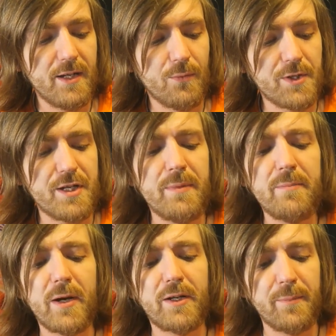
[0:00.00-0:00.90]
What do you mean
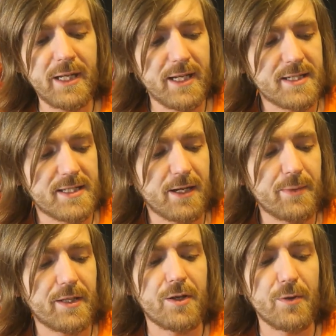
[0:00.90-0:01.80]
by coming here to tell me
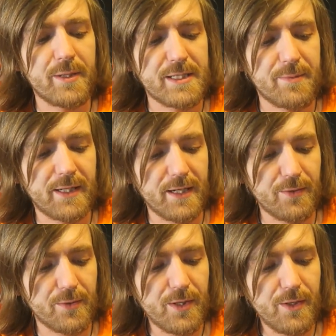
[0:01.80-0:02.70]
that nobody's been
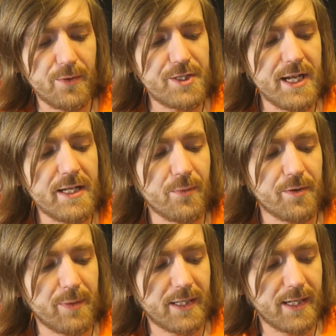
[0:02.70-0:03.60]
killed? Why should anyone
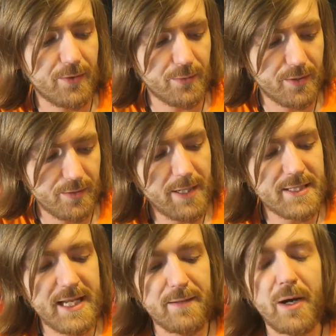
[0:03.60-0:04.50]
have been killed? Better
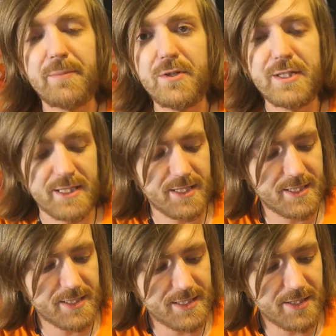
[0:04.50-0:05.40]
tell him I'm
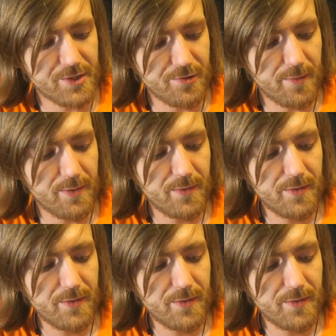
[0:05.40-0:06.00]
Eustace," said Scrub.